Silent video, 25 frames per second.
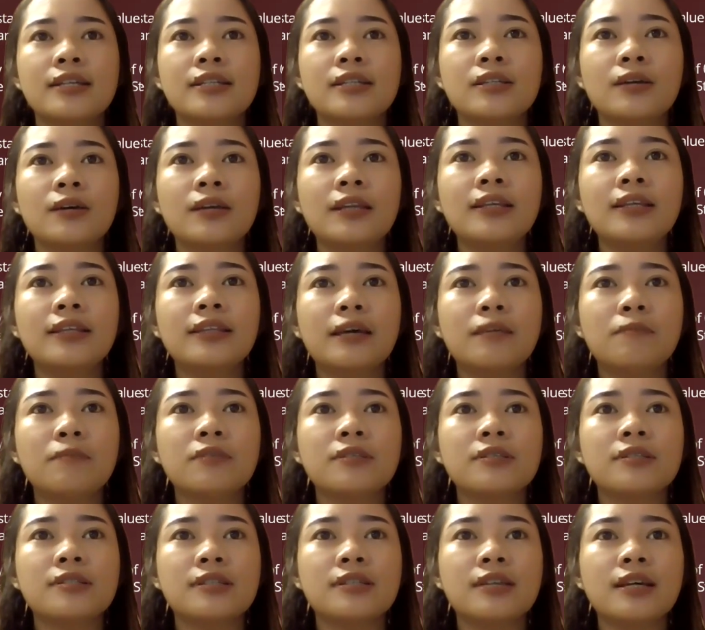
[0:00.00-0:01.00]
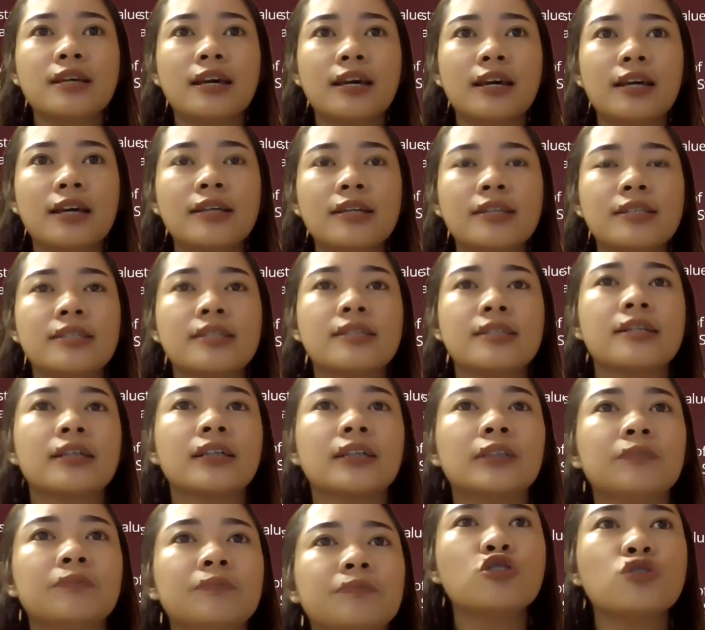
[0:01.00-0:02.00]
So in the table
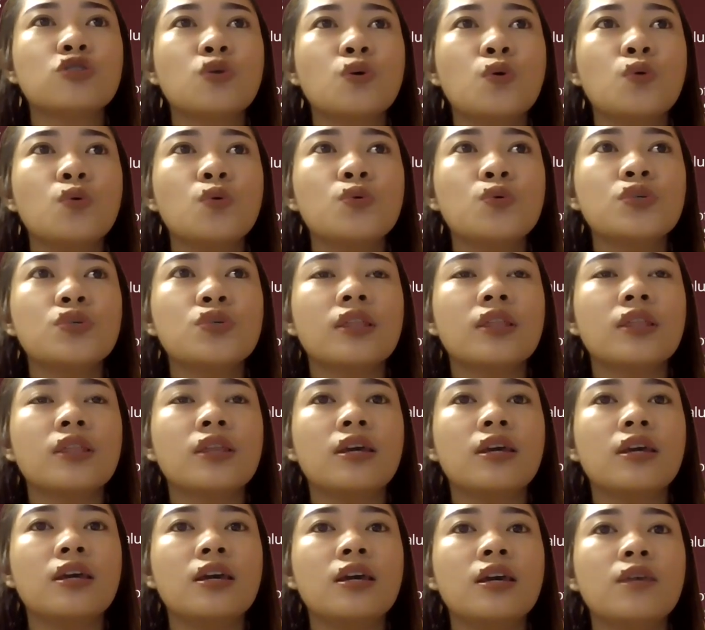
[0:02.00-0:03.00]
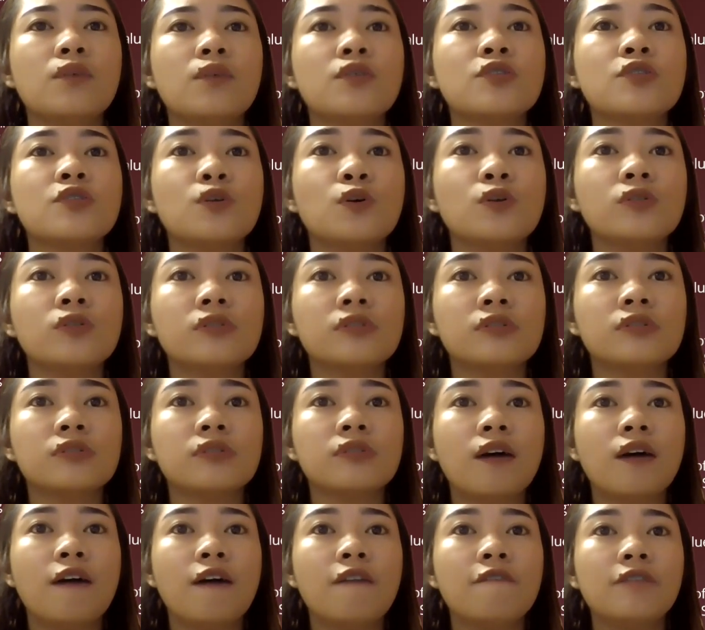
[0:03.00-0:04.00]
6, it shows the result
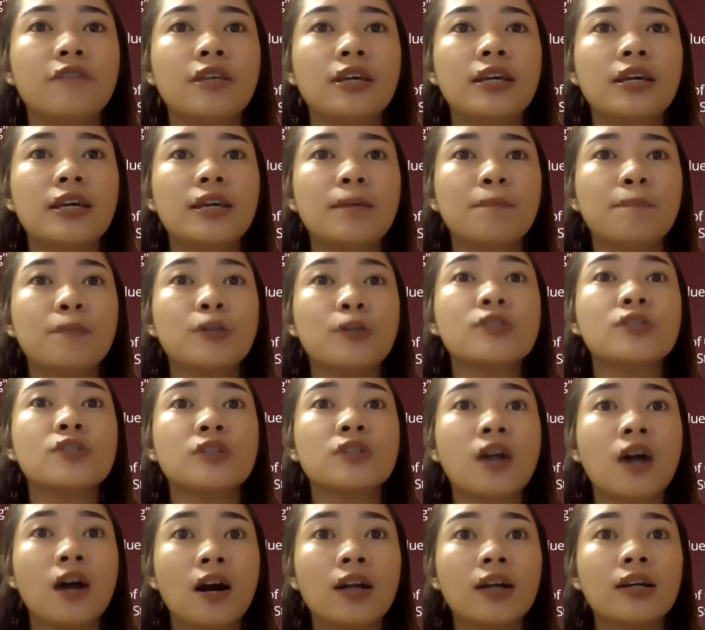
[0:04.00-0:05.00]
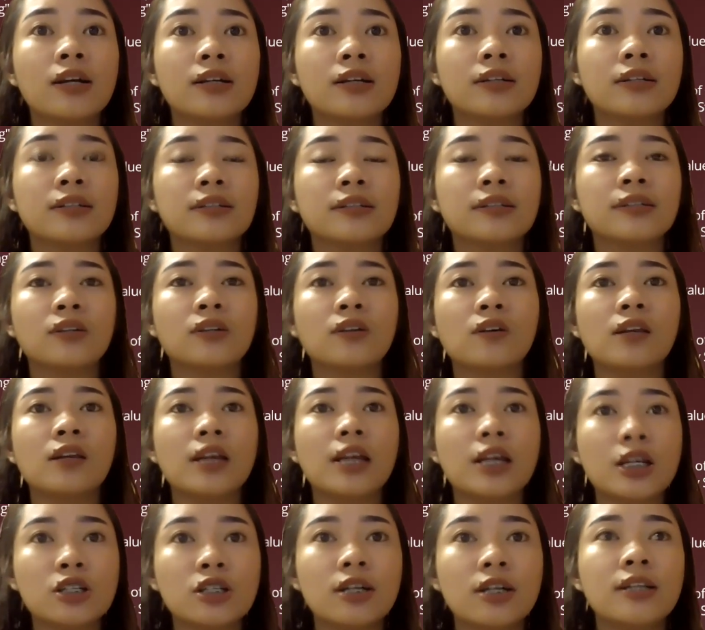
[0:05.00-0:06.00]
of the person R
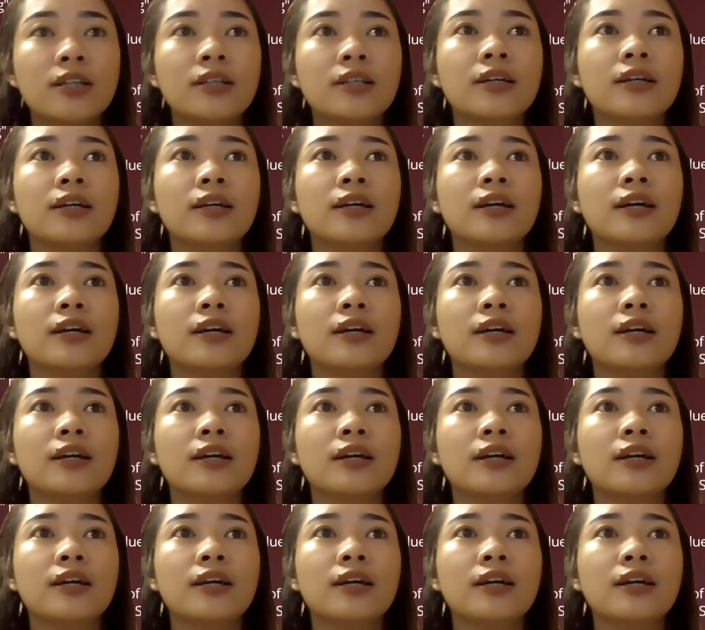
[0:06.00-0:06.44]
correlation,